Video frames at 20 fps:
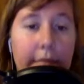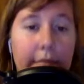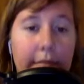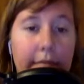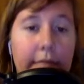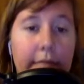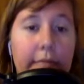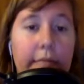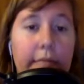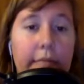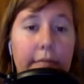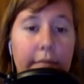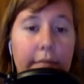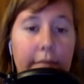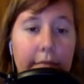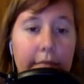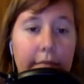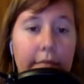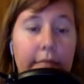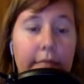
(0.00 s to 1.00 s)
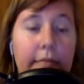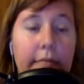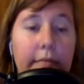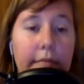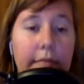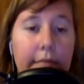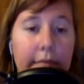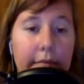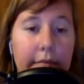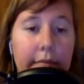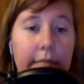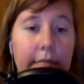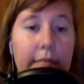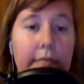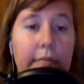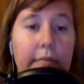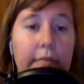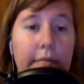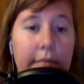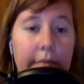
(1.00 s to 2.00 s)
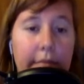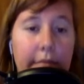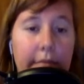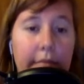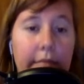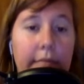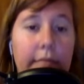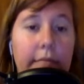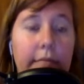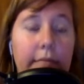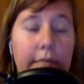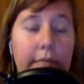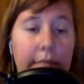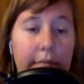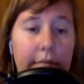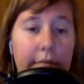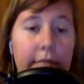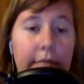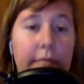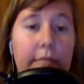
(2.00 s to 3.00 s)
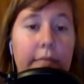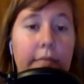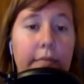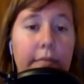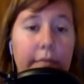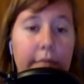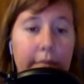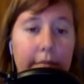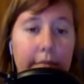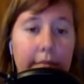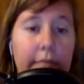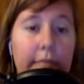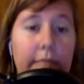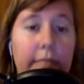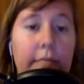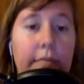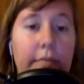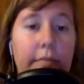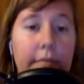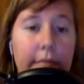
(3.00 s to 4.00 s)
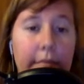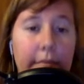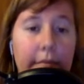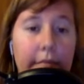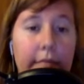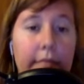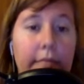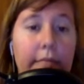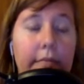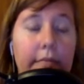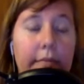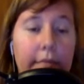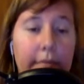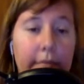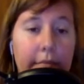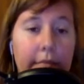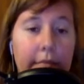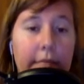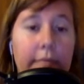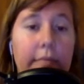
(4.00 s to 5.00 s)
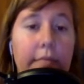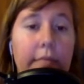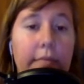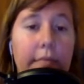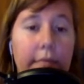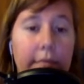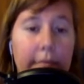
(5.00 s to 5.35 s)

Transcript: [no speech]